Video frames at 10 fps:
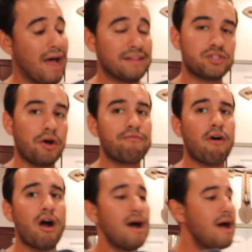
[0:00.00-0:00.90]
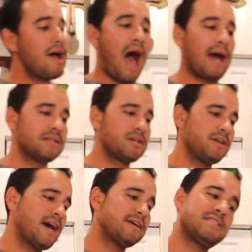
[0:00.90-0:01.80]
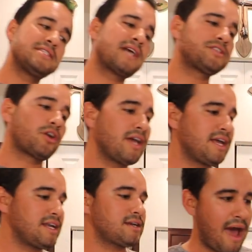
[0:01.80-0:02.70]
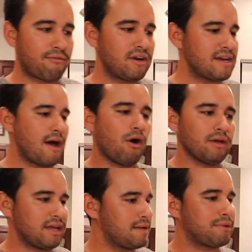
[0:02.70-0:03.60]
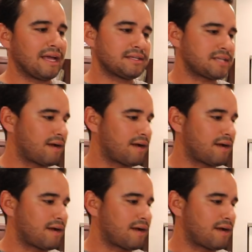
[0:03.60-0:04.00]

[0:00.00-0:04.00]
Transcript: And so far, I gotta tell you guys, these guys are hitting every nail in place.